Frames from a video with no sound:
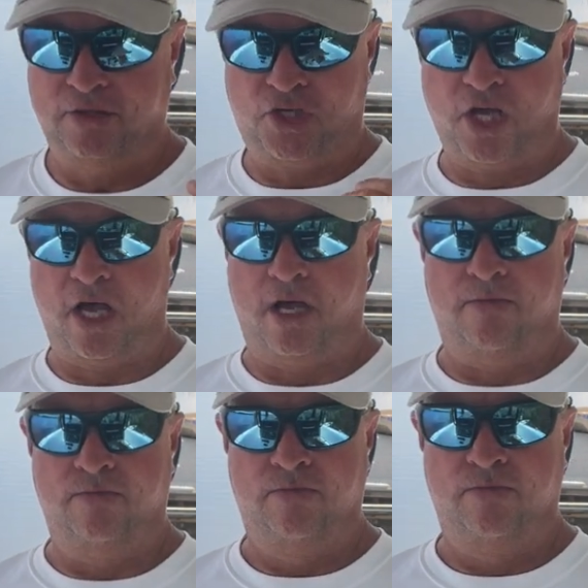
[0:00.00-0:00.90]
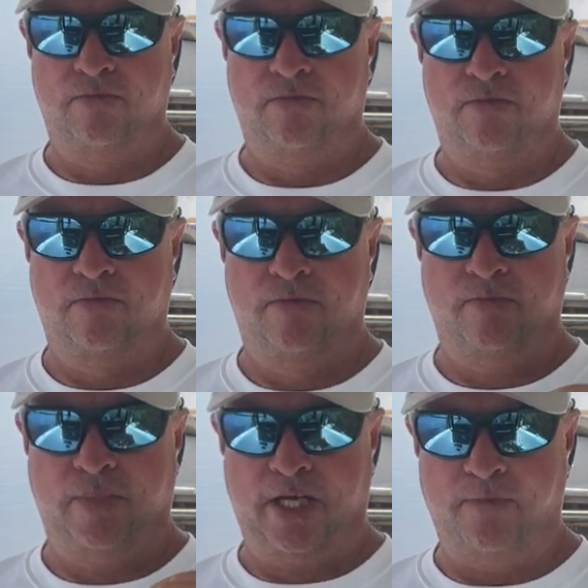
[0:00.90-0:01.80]
chum
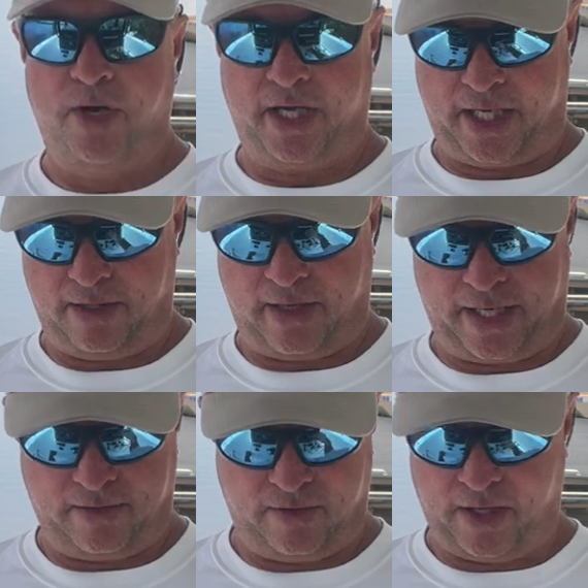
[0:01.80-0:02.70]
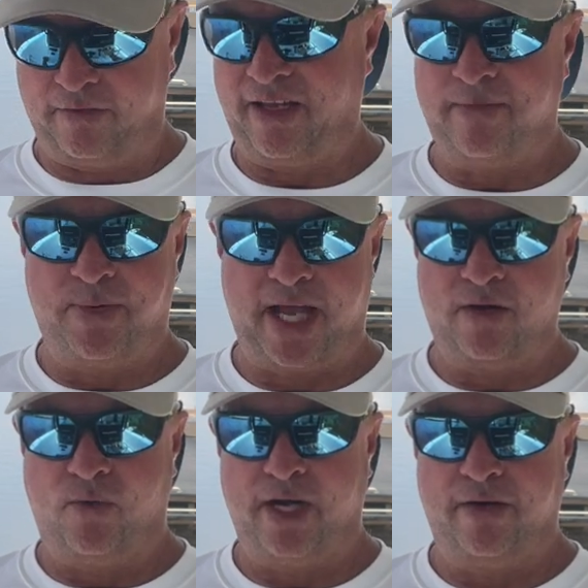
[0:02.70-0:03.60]
in a bucket, like dead
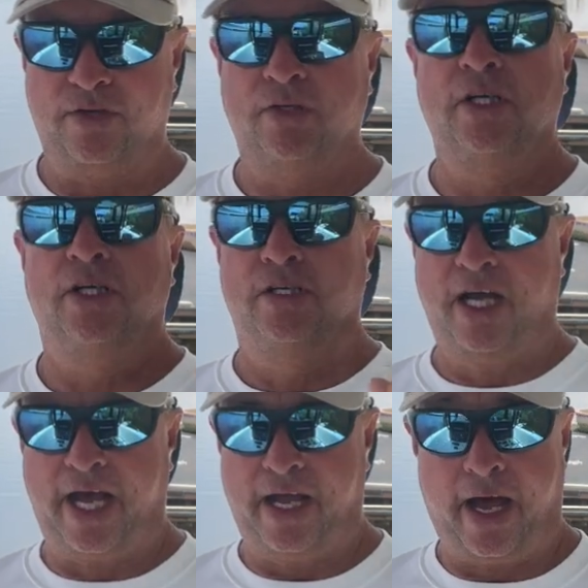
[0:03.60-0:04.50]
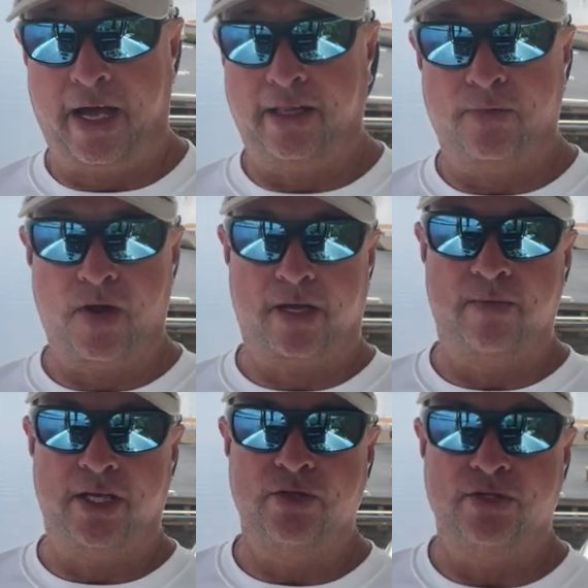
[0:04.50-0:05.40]
bait or whatever, I highly
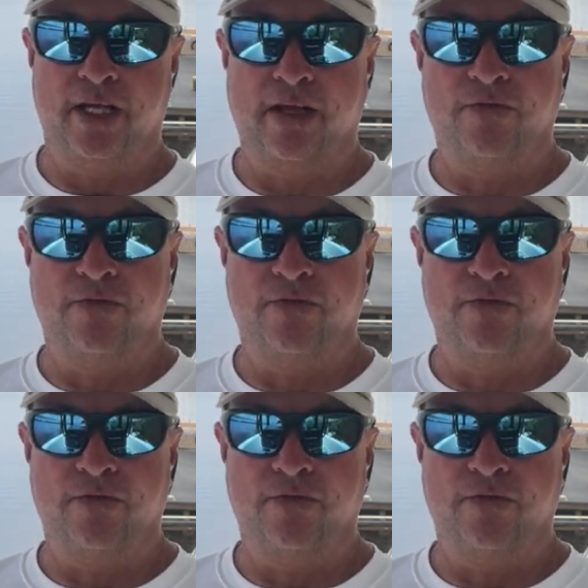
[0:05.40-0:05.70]
recommend using it.